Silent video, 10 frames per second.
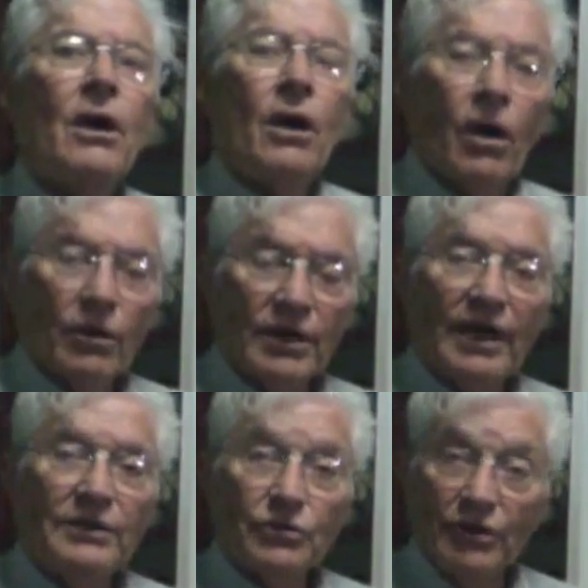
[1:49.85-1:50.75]
Okay,
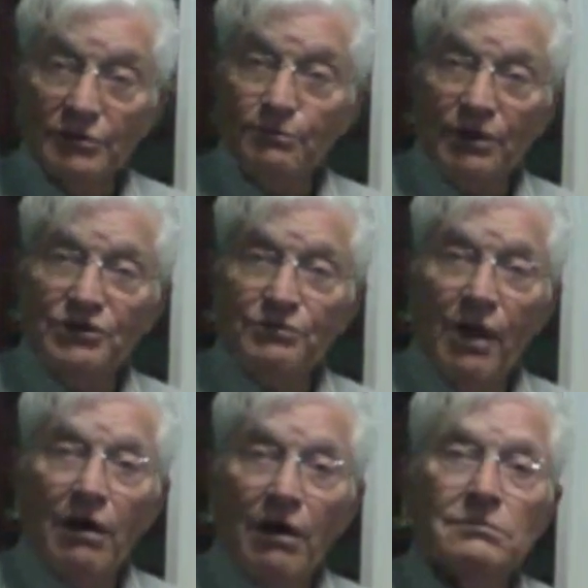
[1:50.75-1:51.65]
so that's pretty
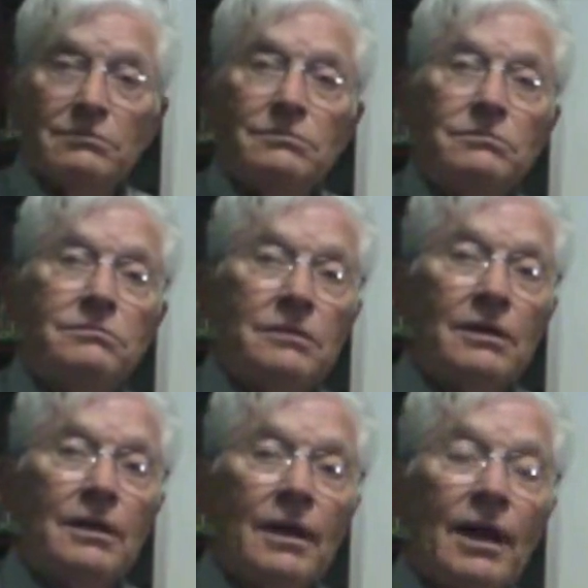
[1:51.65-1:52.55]
small.
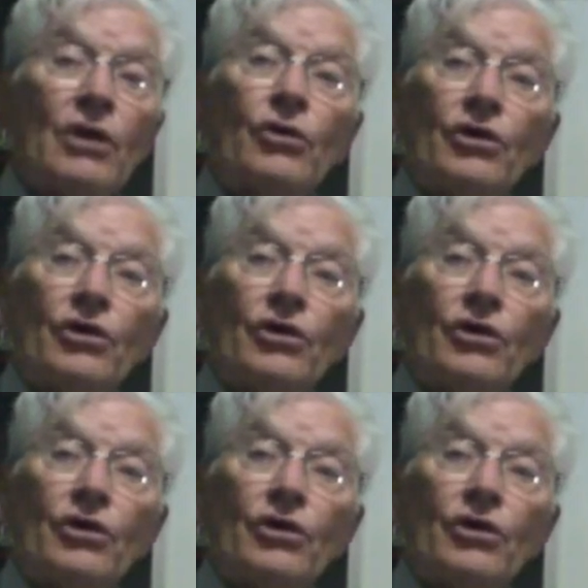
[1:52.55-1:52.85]
Could